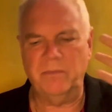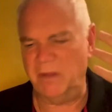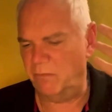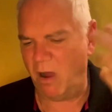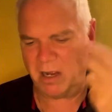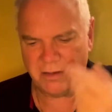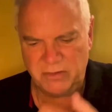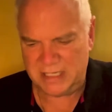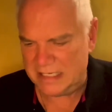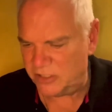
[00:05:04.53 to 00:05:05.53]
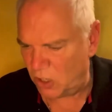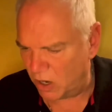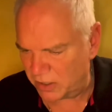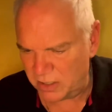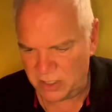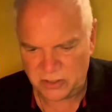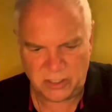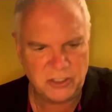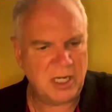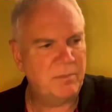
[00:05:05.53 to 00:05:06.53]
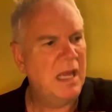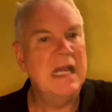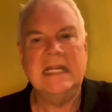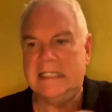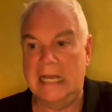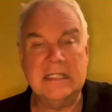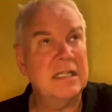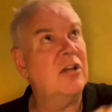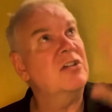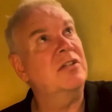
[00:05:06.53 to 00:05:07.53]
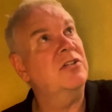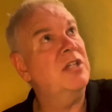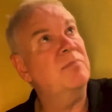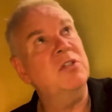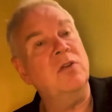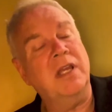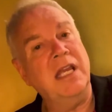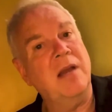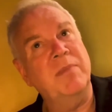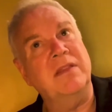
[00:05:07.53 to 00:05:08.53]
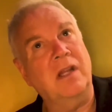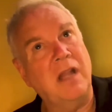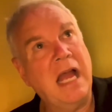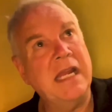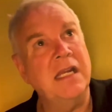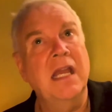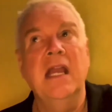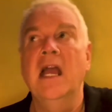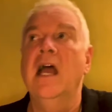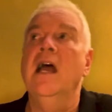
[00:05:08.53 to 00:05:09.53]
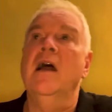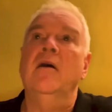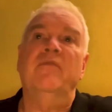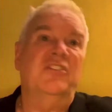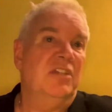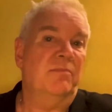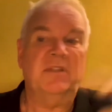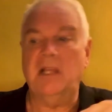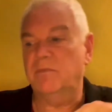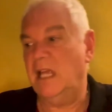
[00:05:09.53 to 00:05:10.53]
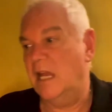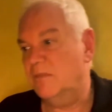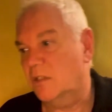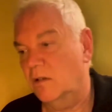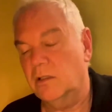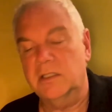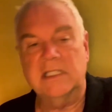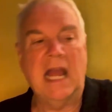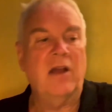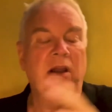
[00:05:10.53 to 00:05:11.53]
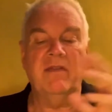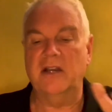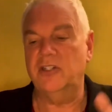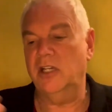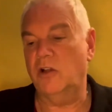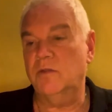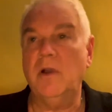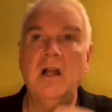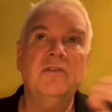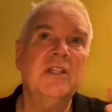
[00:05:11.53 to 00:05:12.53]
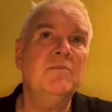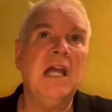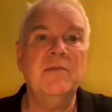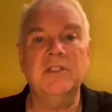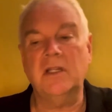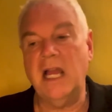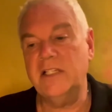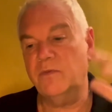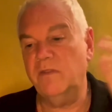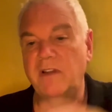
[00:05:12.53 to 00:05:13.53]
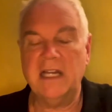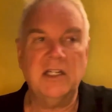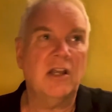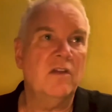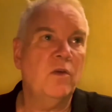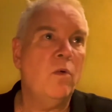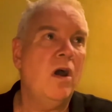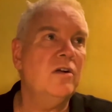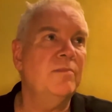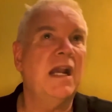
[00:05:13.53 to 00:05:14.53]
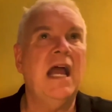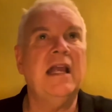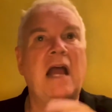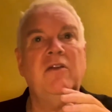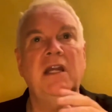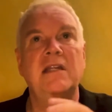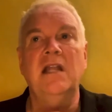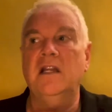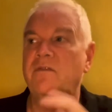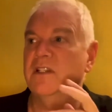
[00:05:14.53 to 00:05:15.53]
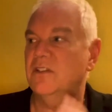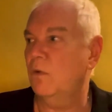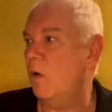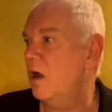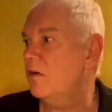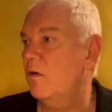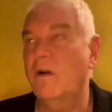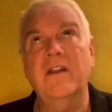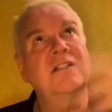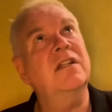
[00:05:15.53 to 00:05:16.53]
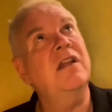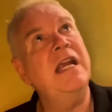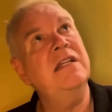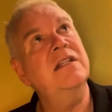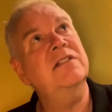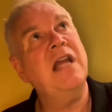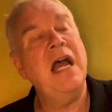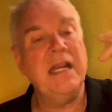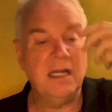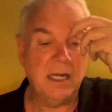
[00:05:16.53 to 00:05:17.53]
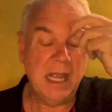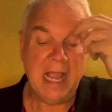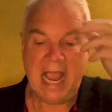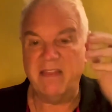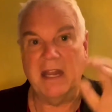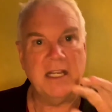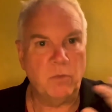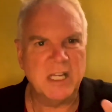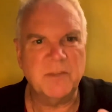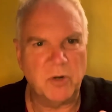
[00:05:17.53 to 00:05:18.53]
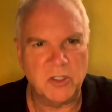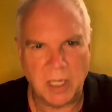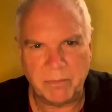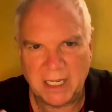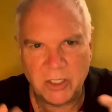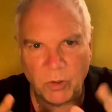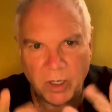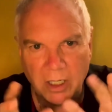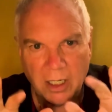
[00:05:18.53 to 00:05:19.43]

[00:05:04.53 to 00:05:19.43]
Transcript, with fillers: the rock sees darkness, the ship doesn't because the ship's looking up at the light. The ship sometimes looks down, and then she goes, well, sometimes the light's reflecting on the water, but how can I tell if it's the water or it's the light in the sky? And then he whispers something to her.